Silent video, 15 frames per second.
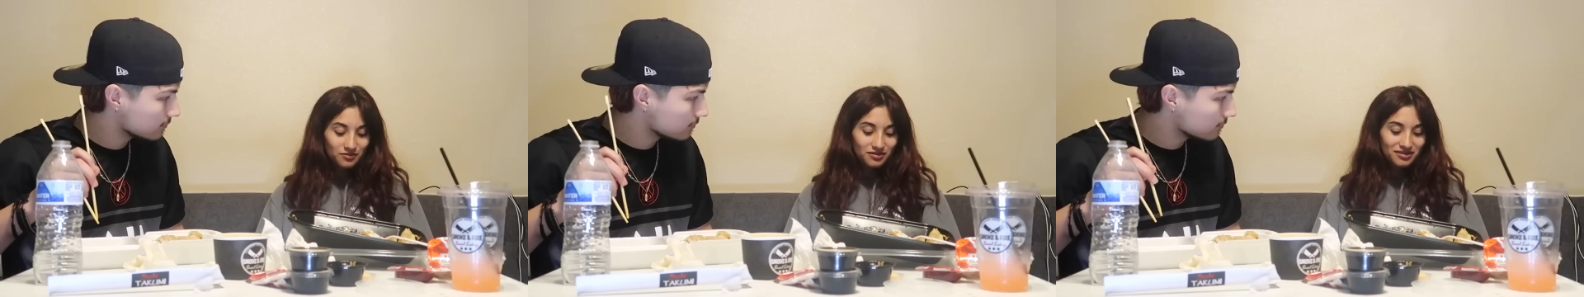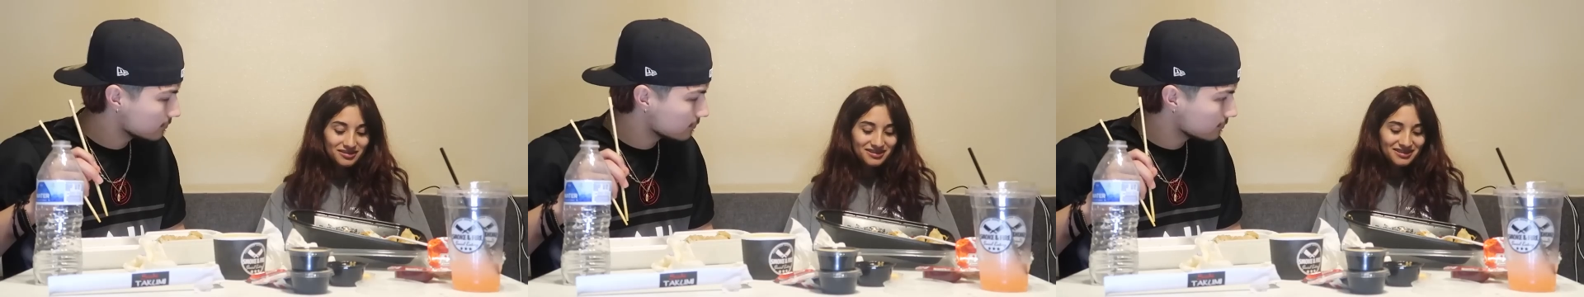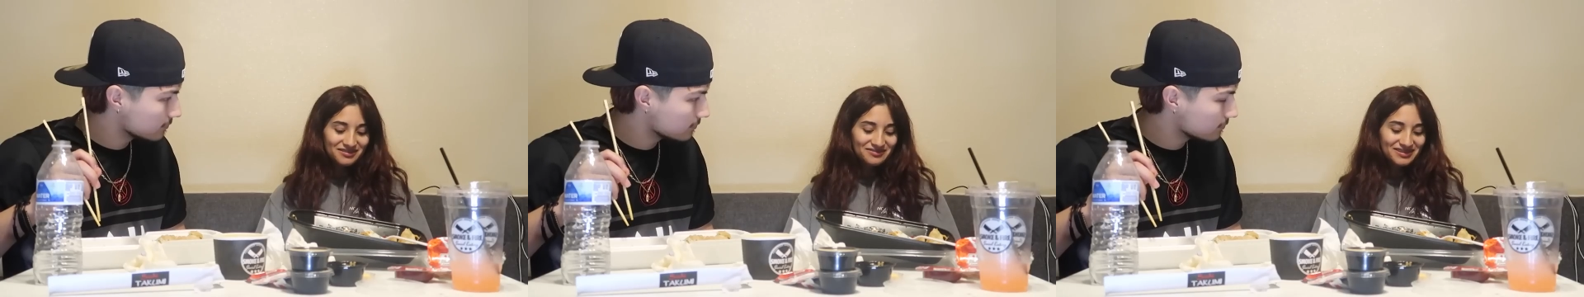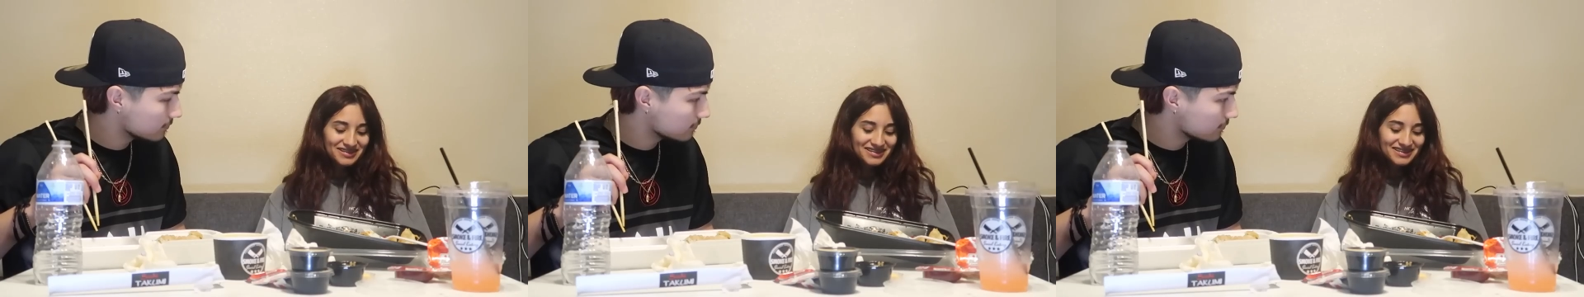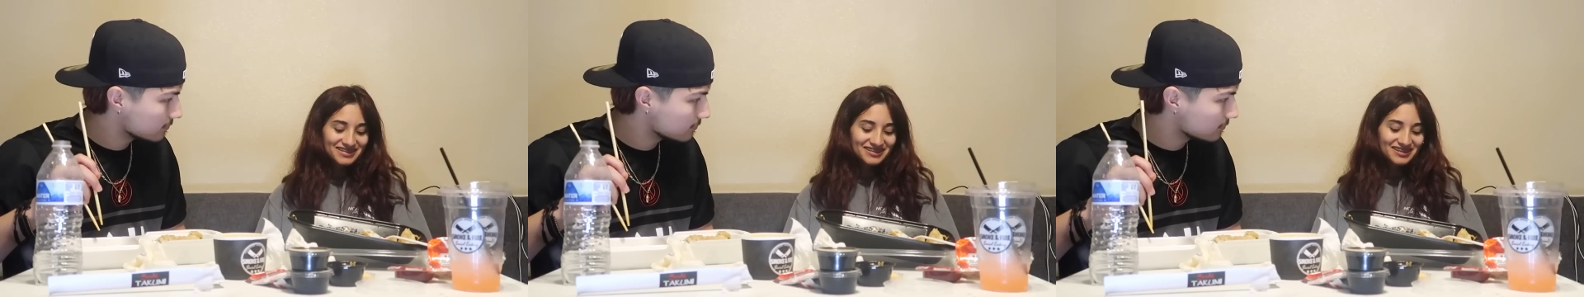Speaker 1: what are some
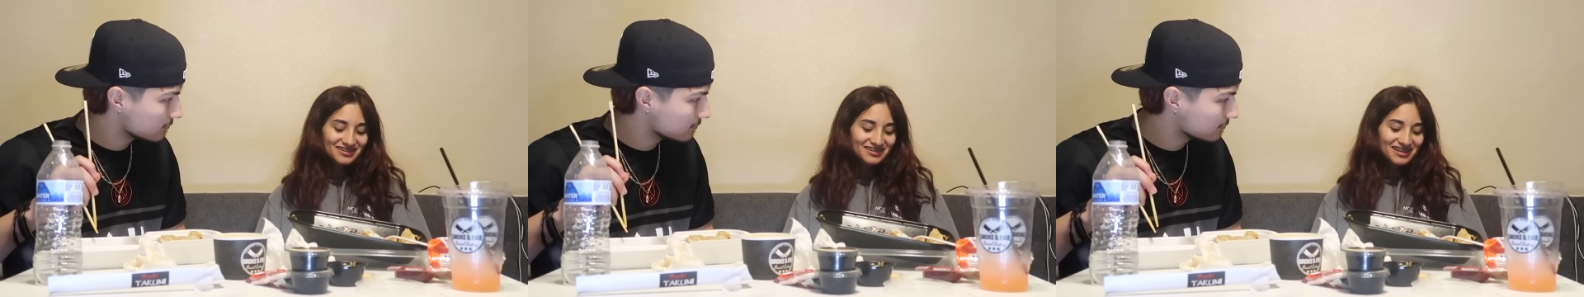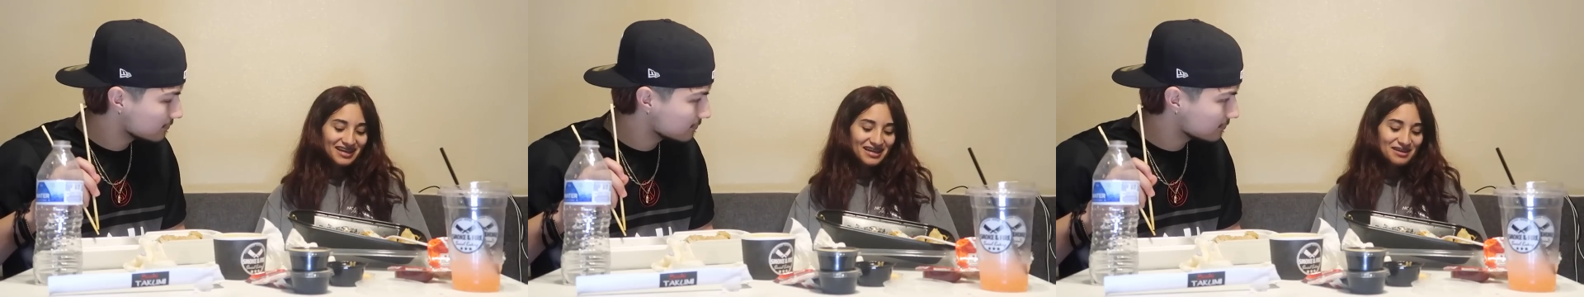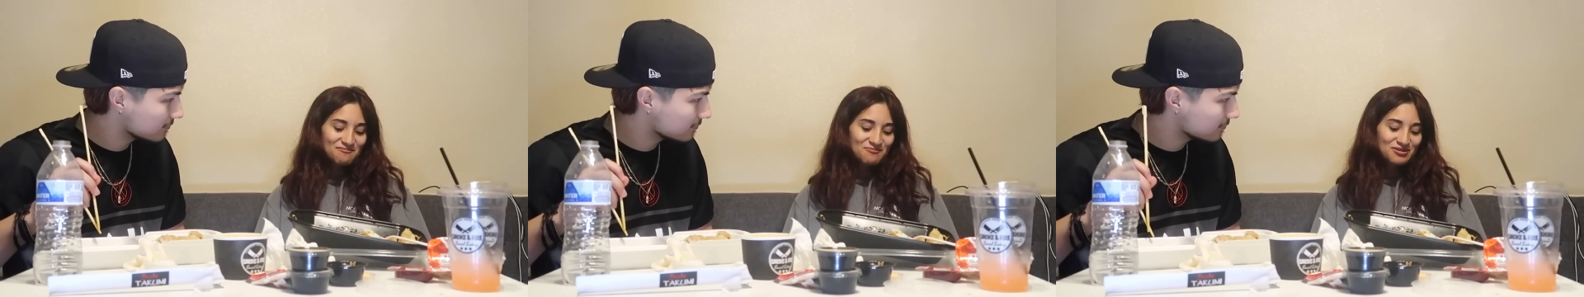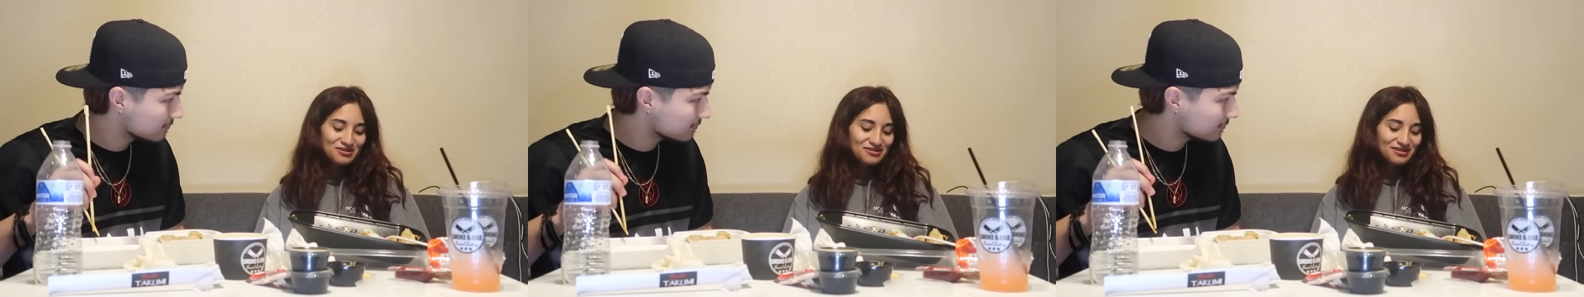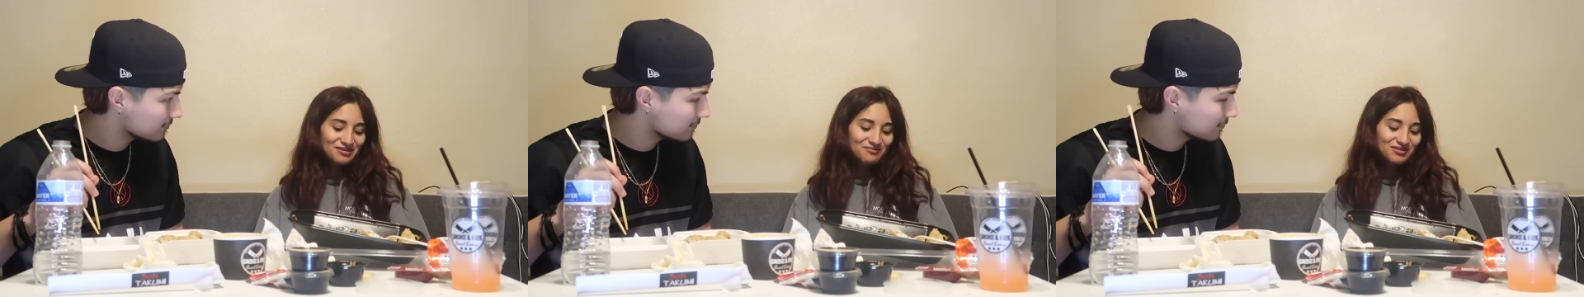things you don't like
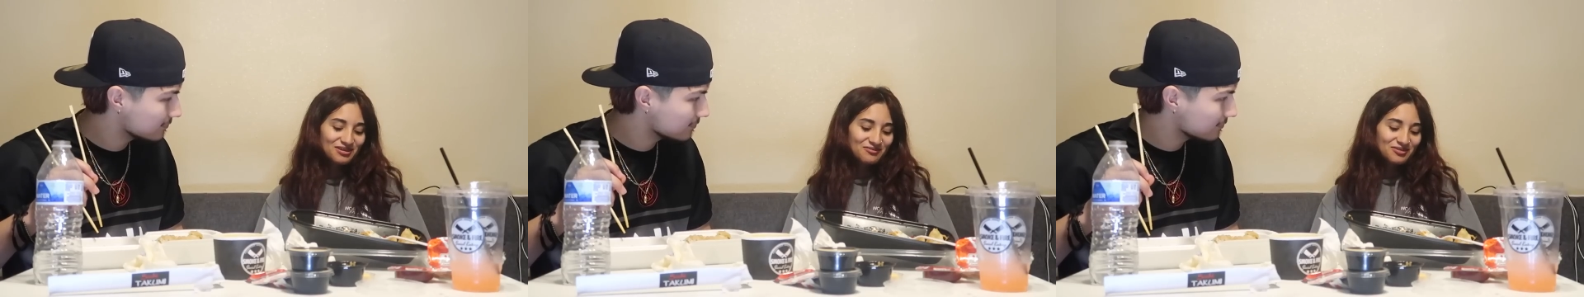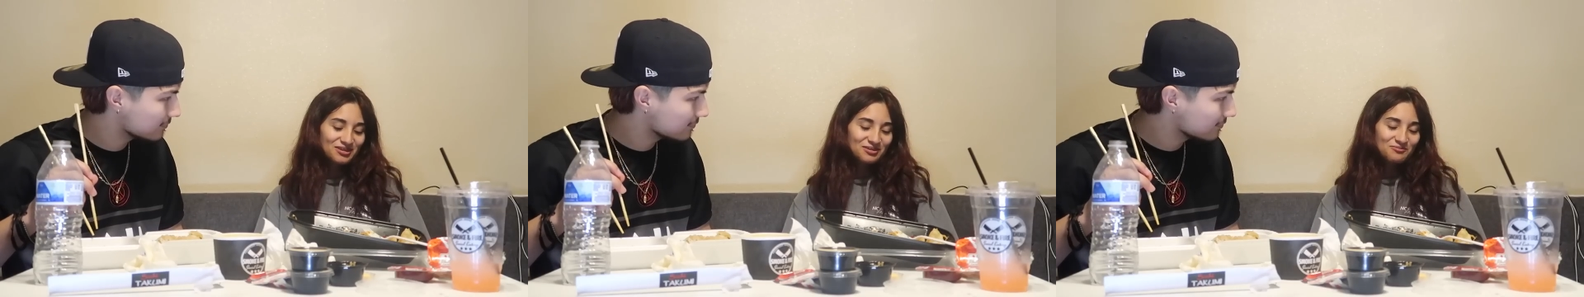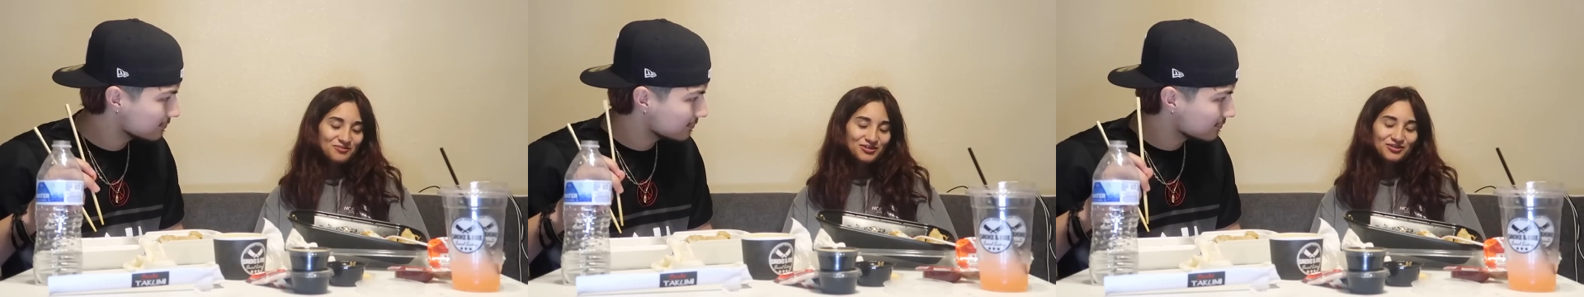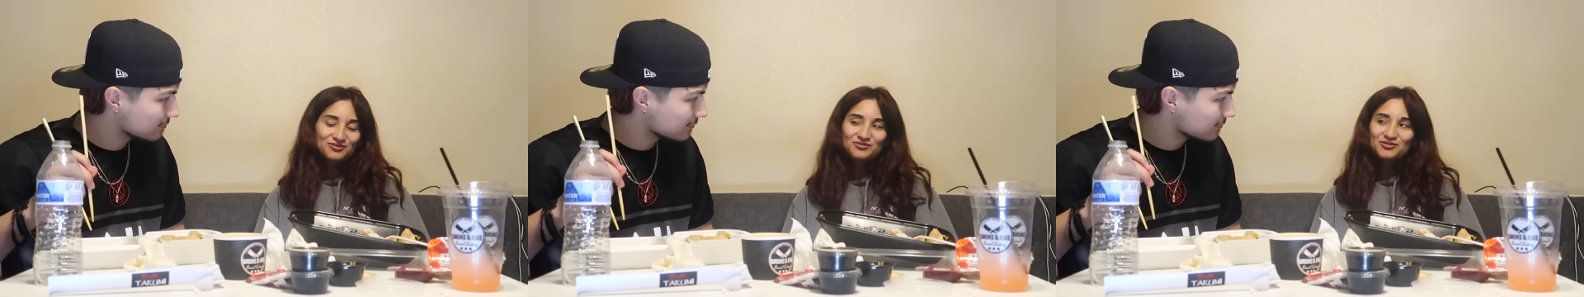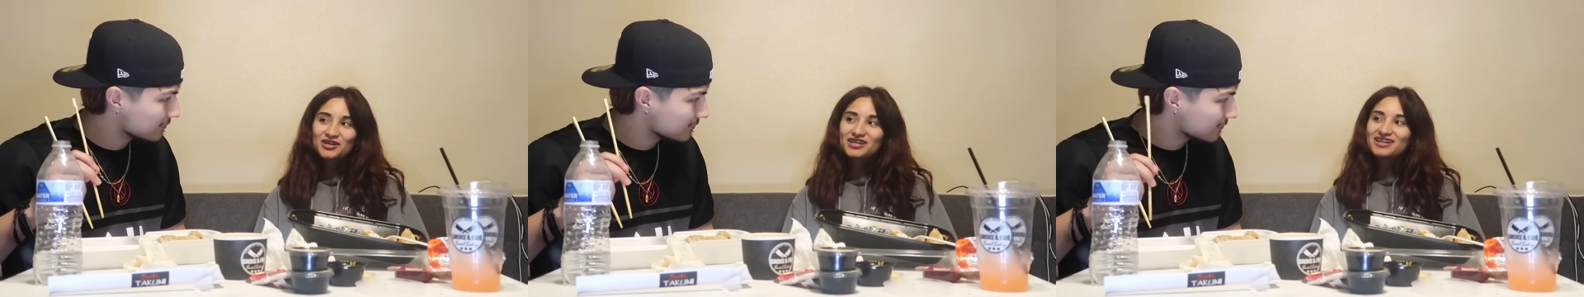about living with your
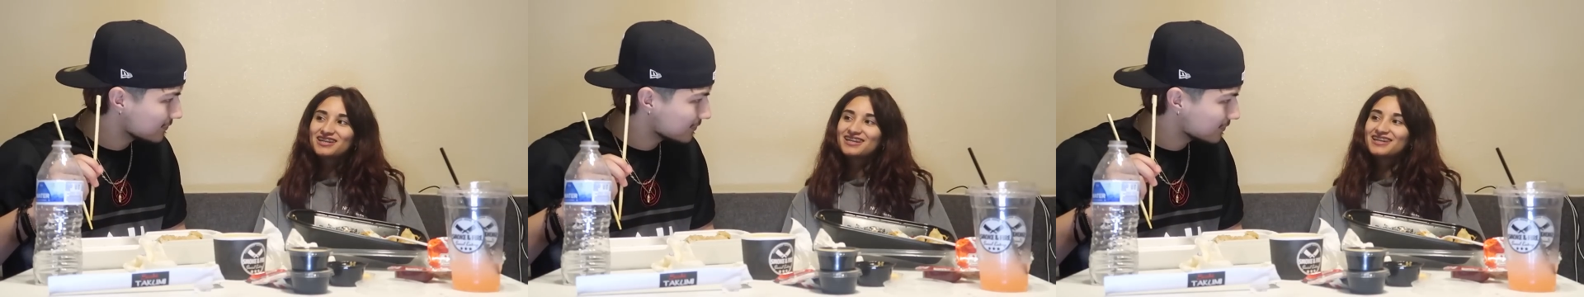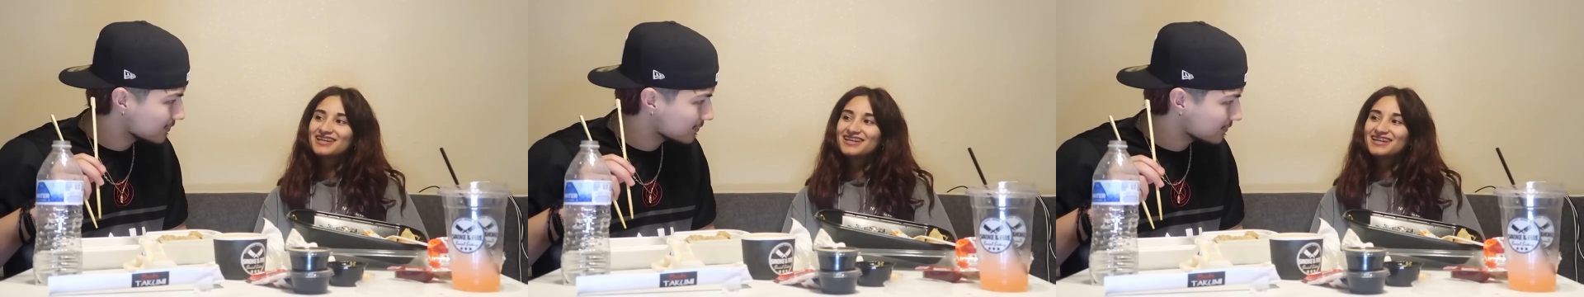boyfriend?